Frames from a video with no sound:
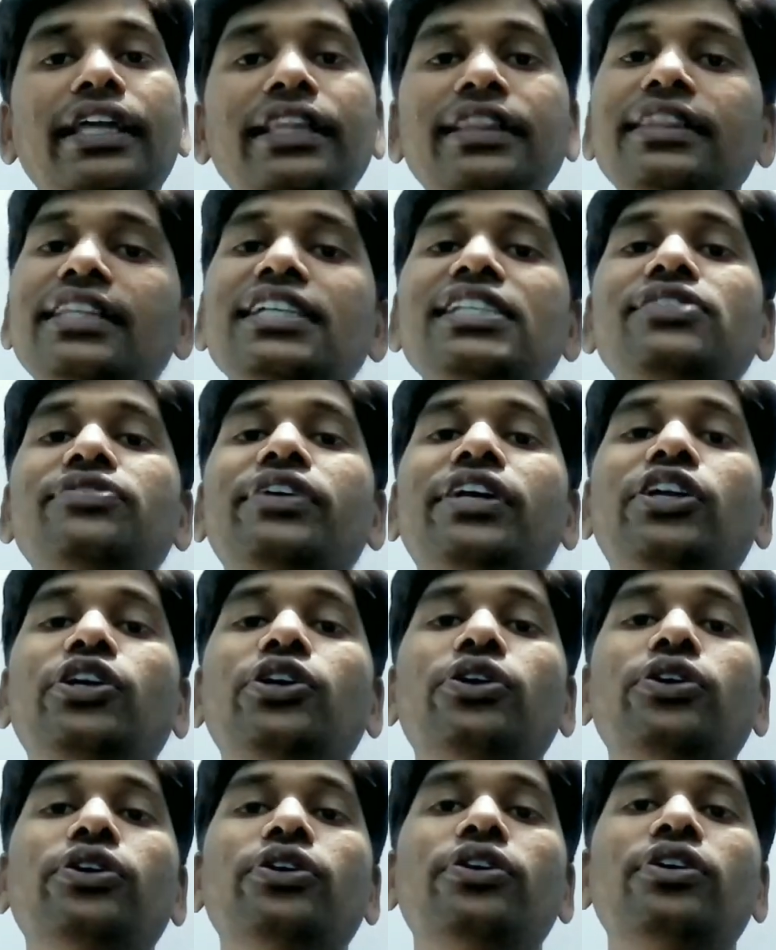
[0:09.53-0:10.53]
In this
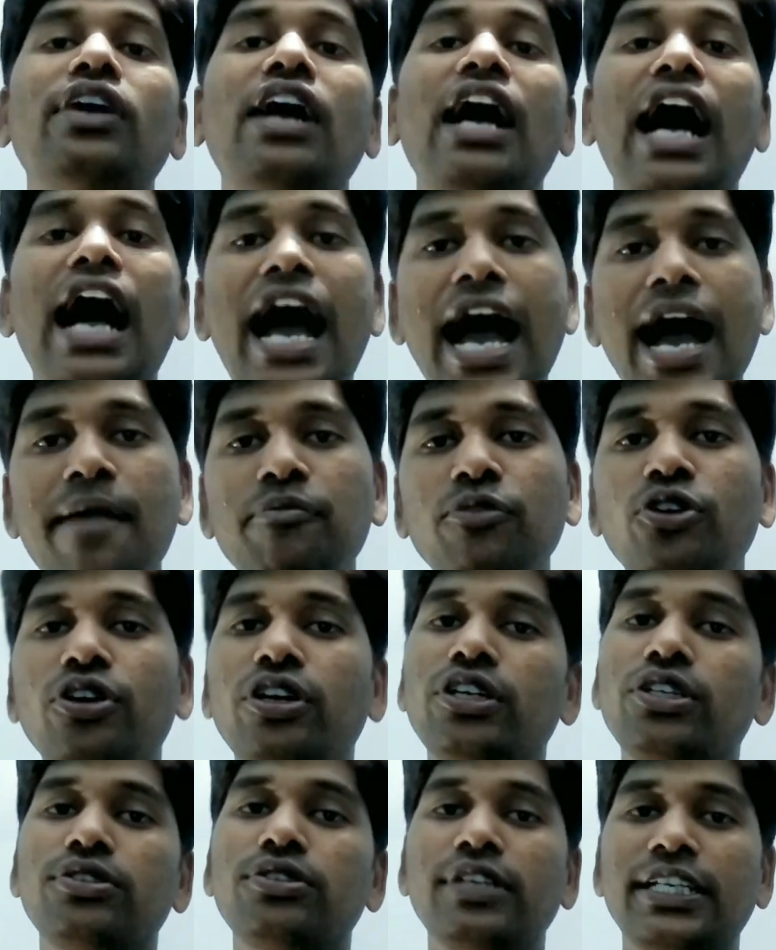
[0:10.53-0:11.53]
video, I am
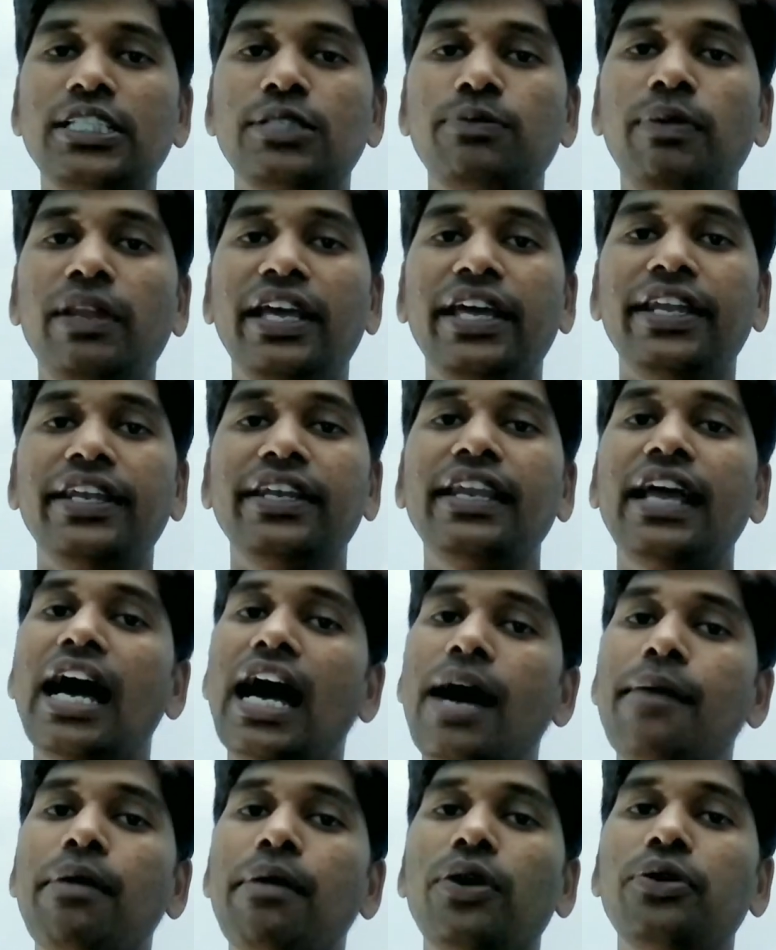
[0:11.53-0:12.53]
going to
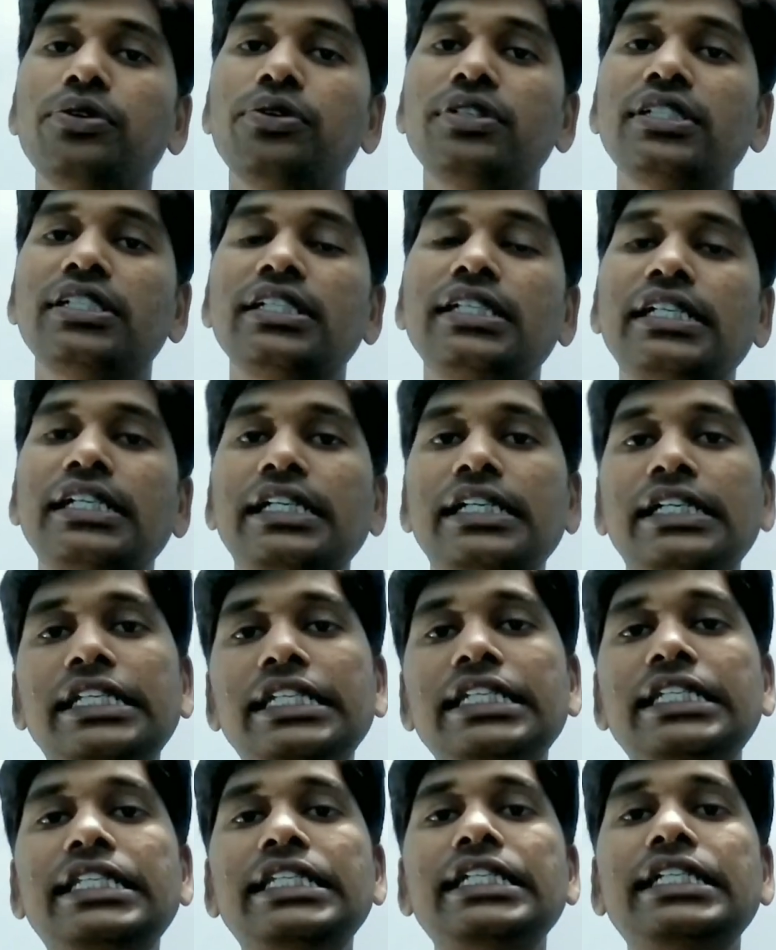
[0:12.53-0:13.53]
explain about
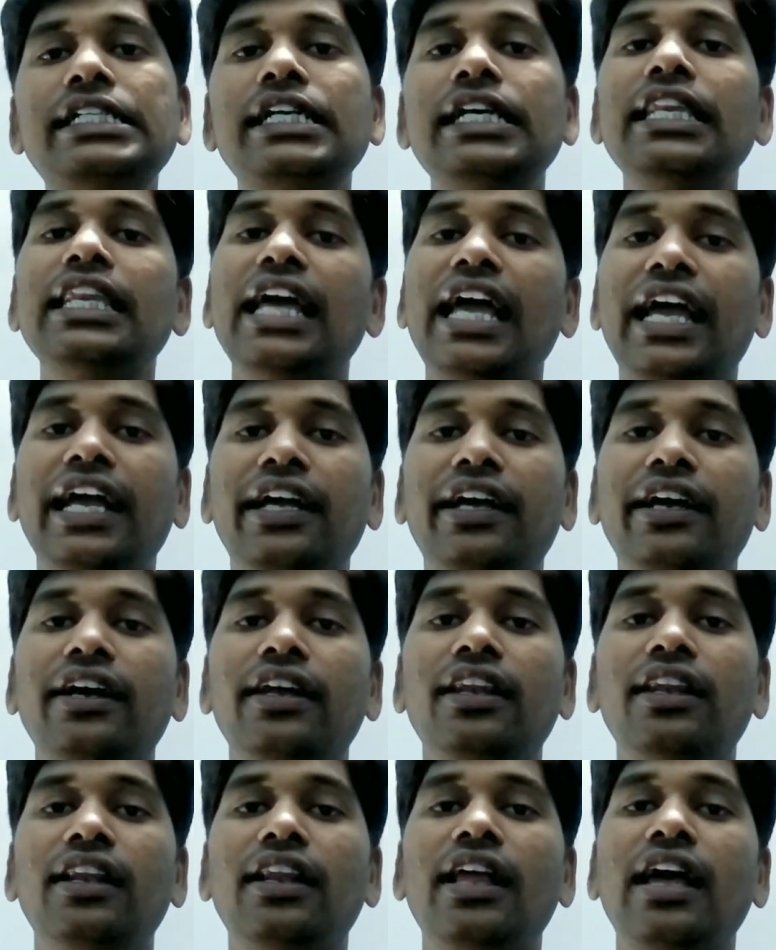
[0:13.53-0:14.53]
critical
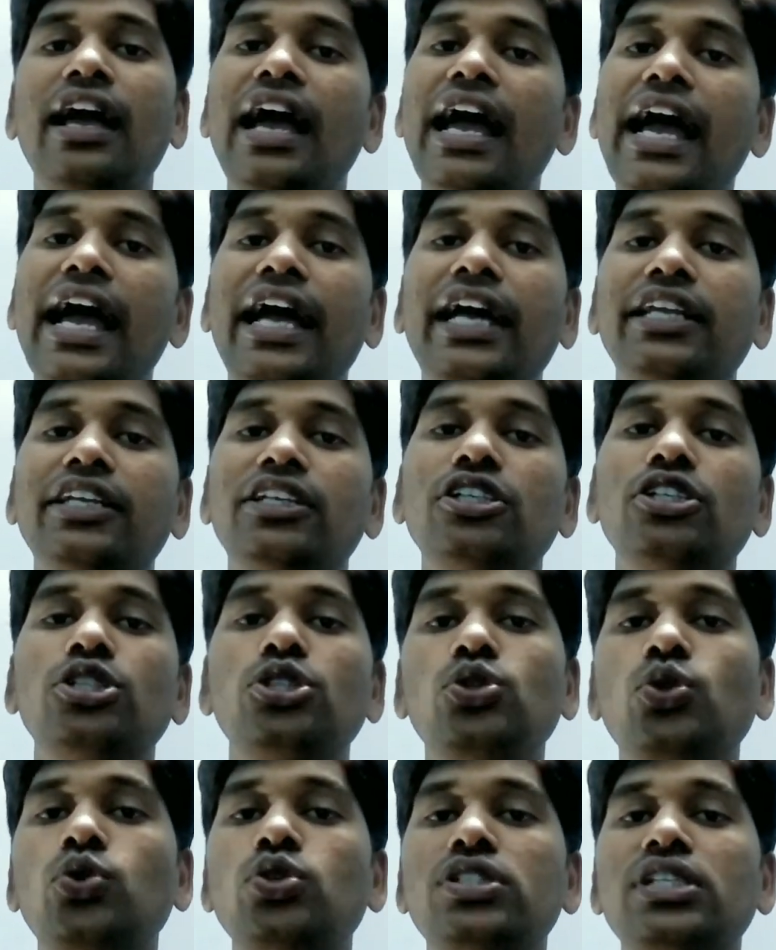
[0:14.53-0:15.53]
angle
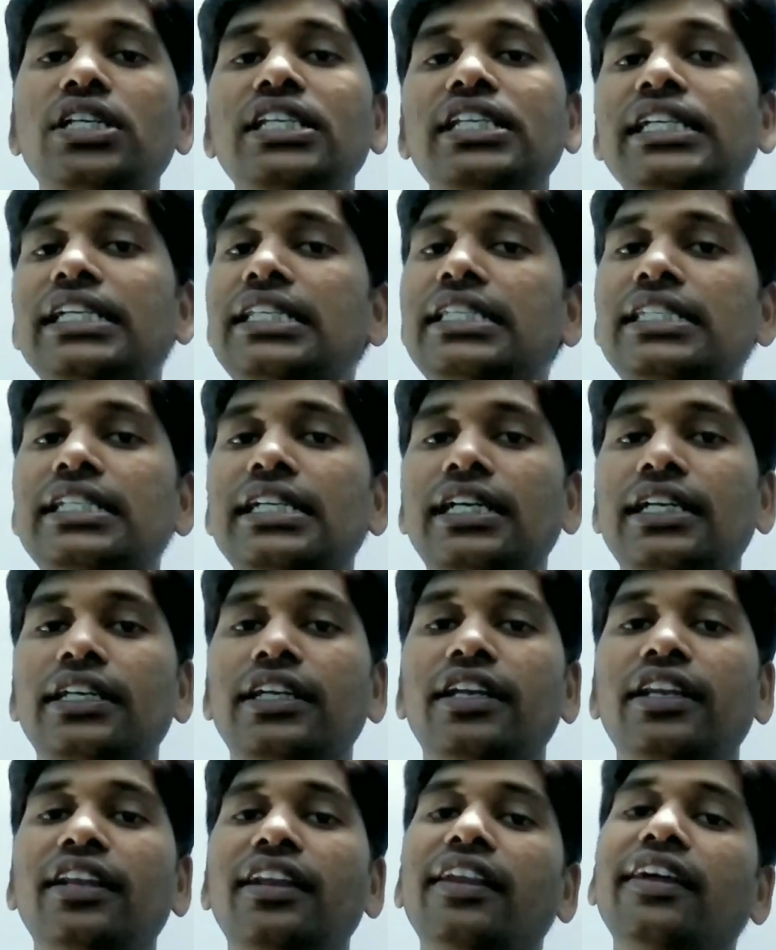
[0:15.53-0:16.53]
and total
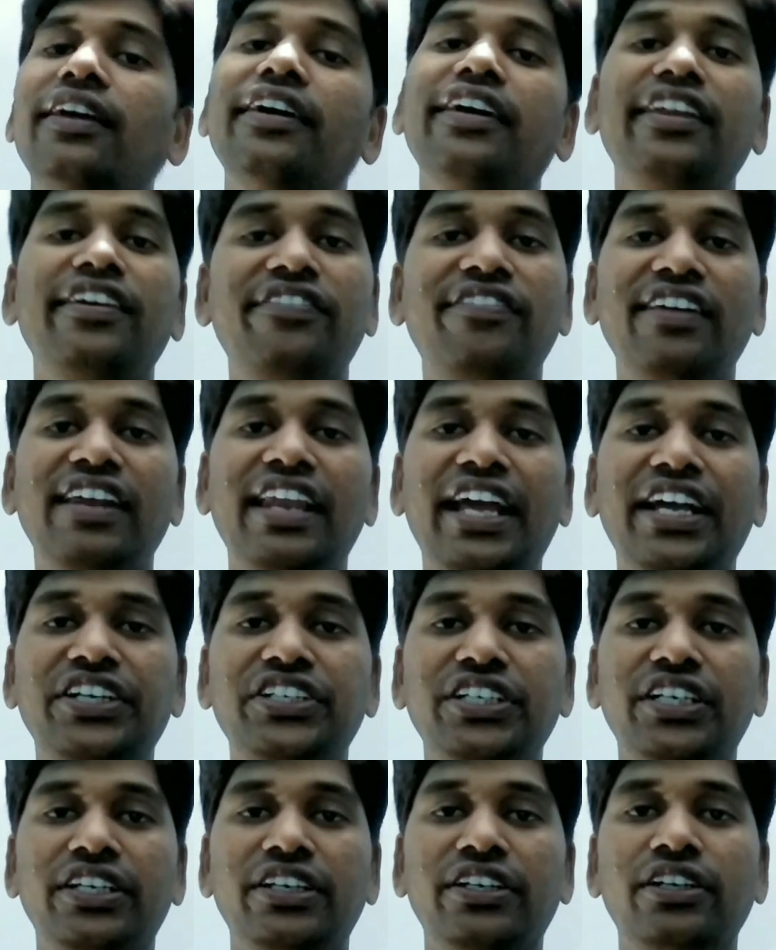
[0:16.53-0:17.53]
internal
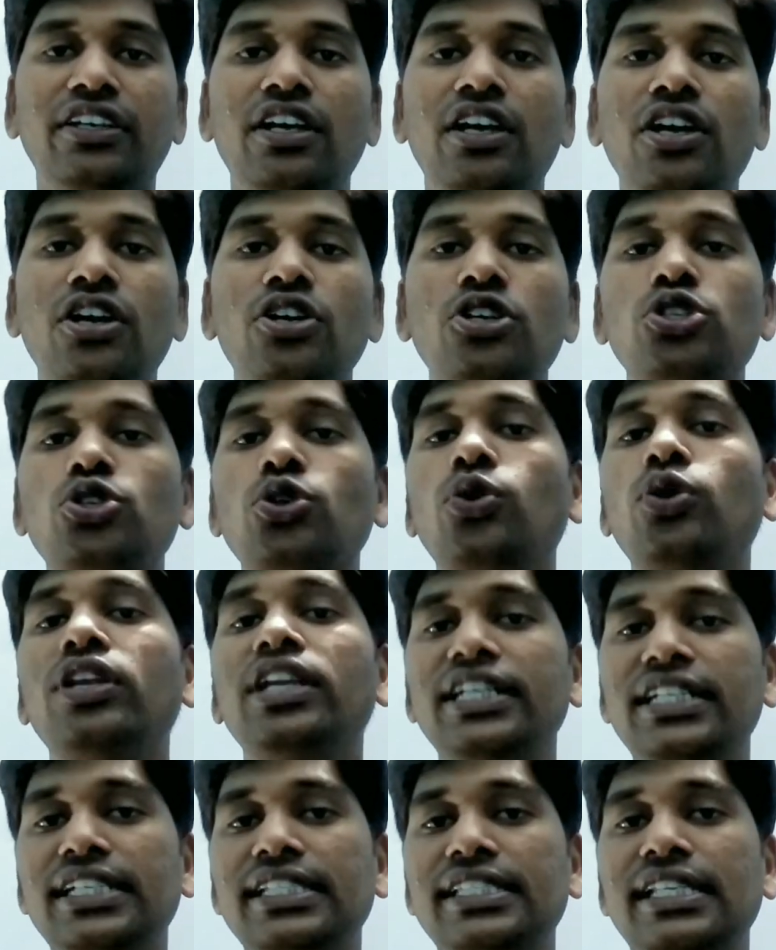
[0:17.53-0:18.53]
reflection. So
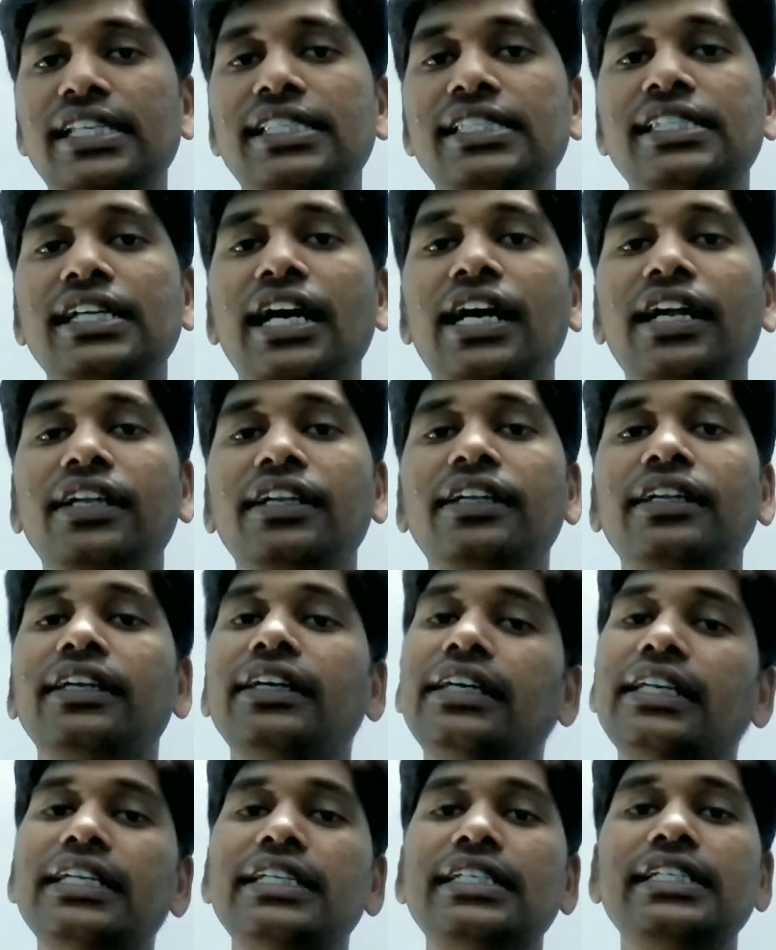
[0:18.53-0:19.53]
let us
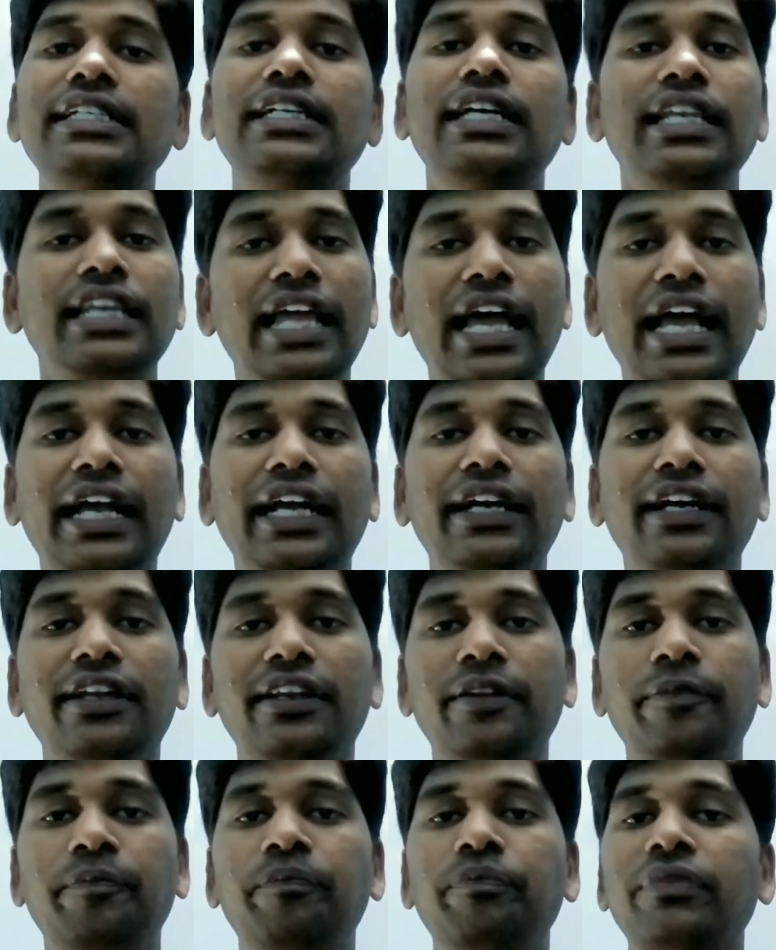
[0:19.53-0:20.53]
start critical
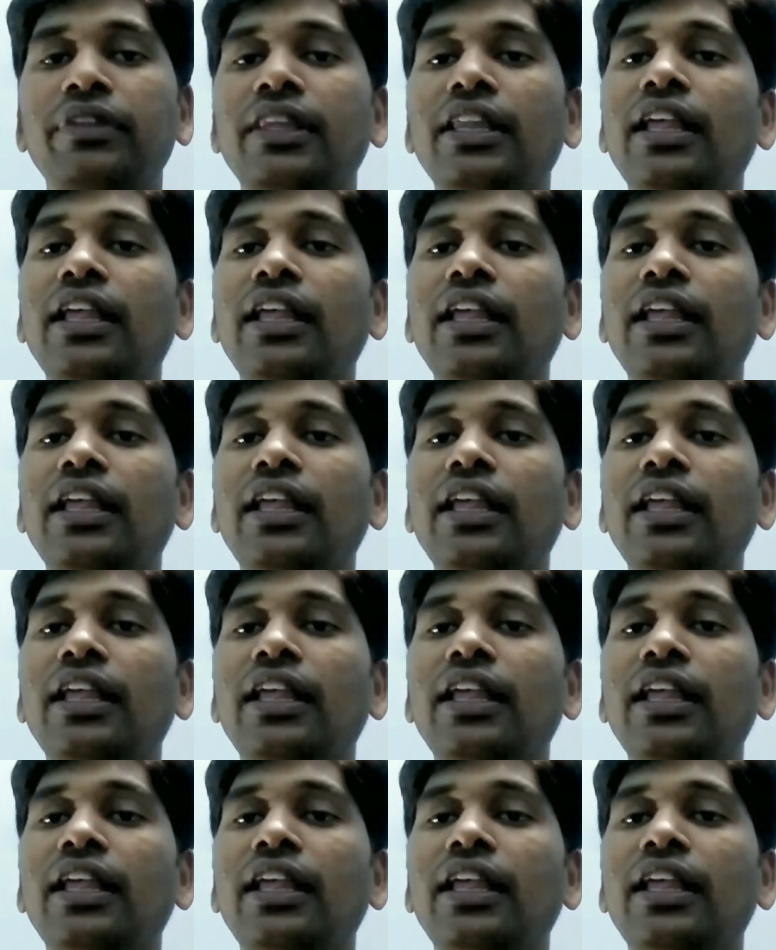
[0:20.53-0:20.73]
angle.